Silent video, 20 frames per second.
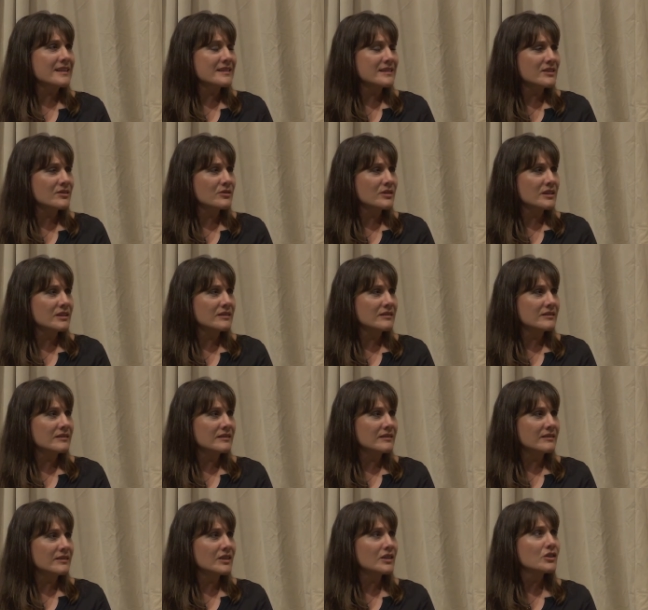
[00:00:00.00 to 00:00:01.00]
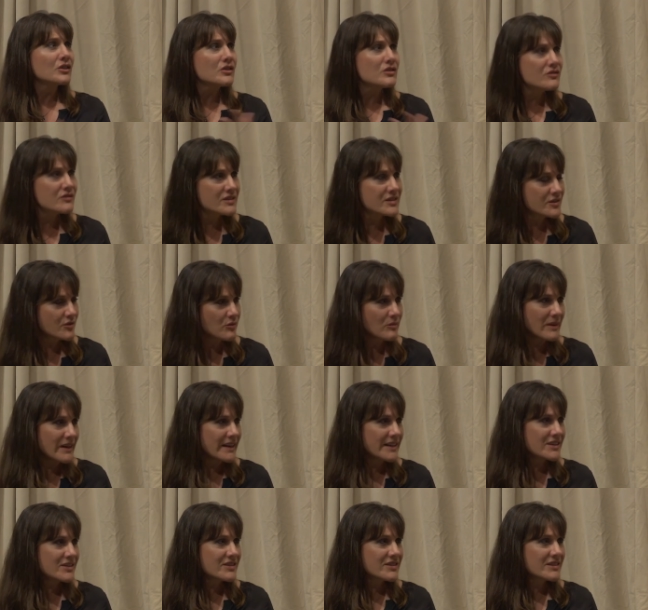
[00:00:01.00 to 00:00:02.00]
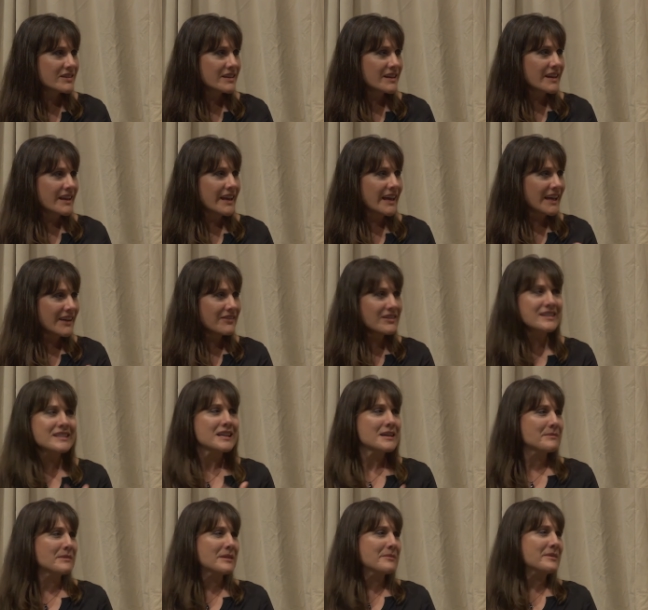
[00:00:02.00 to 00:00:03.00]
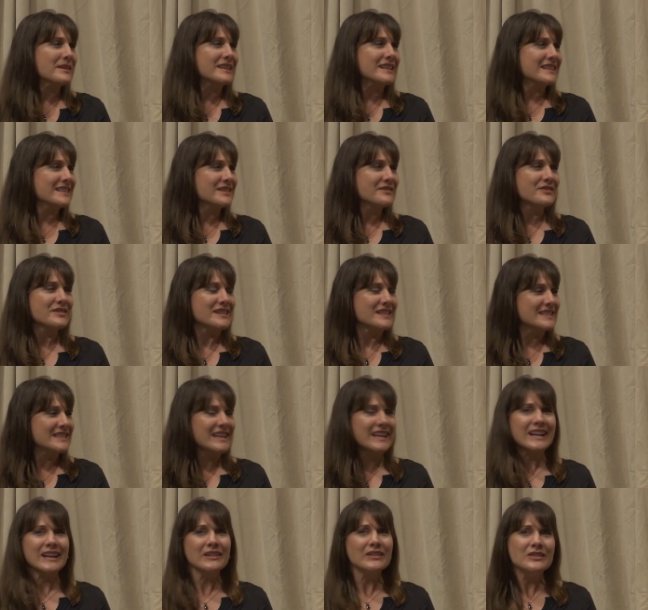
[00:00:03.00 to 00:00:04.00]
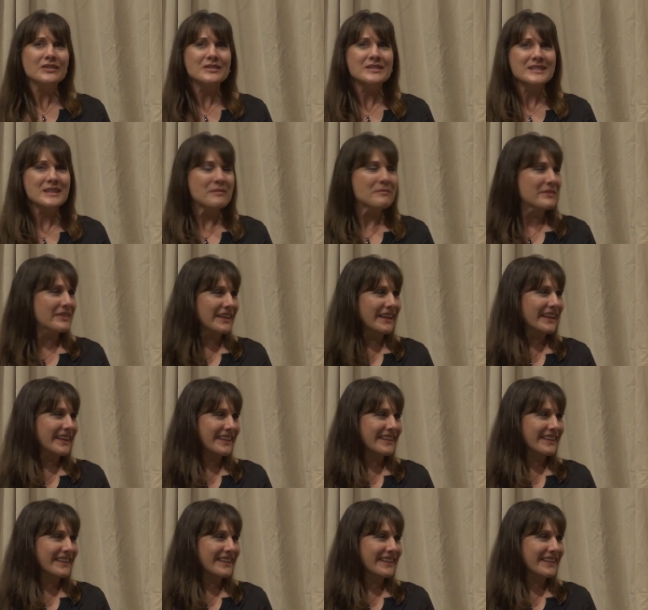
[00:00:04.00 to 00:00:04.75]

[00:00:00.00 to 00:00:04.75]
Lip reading: is you can learn so much. Every time I'm on a different set, I learn something